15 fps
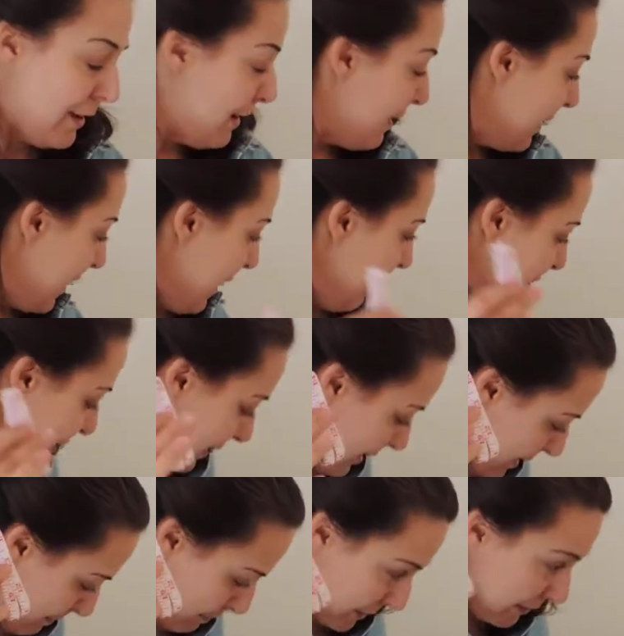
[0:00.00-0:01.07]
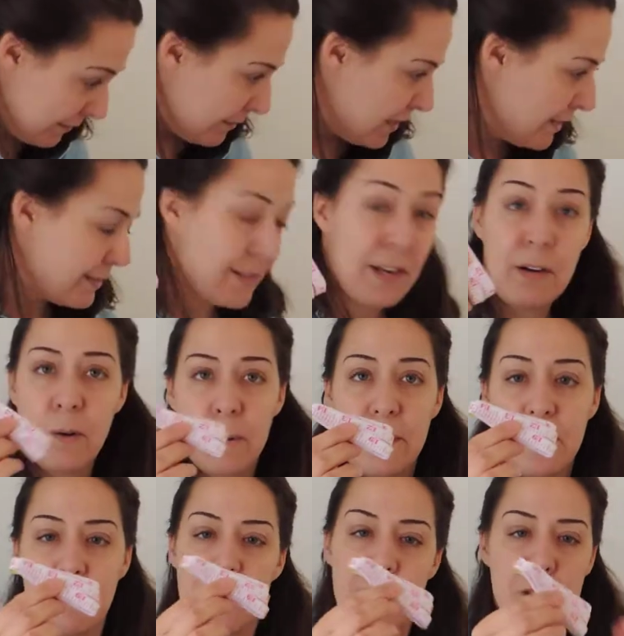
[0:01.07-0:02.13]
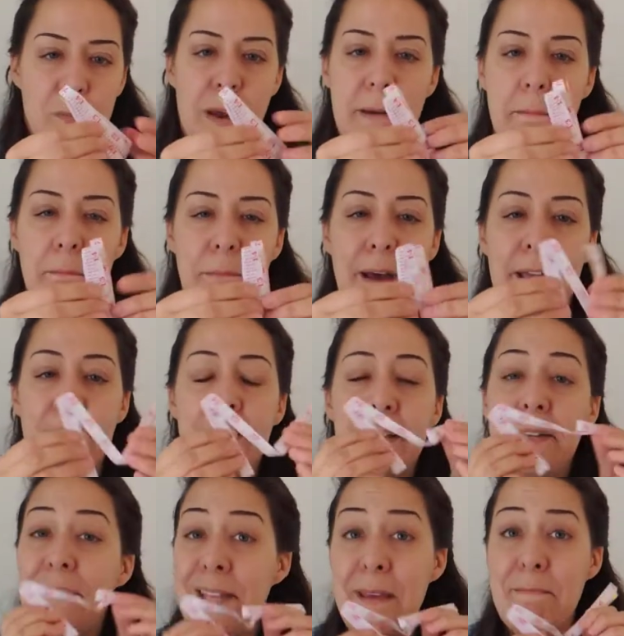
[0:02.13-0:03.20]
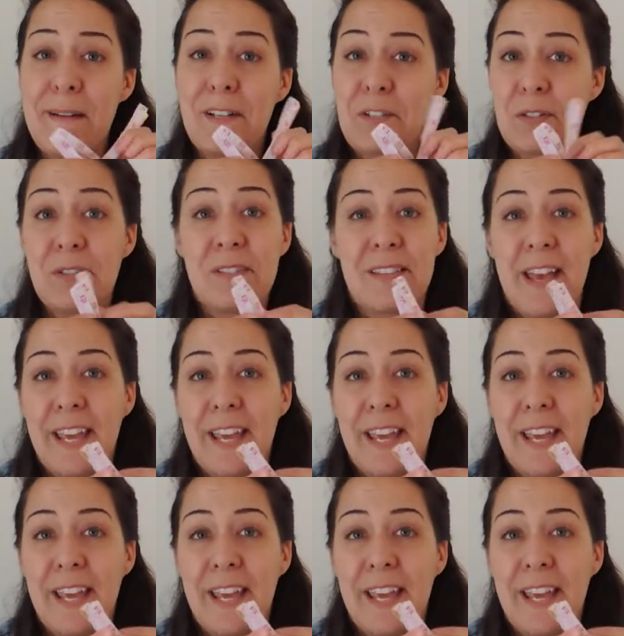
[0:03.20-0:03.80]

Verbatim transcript: I have a couple of these. I don't know where the rest went, but tape measures.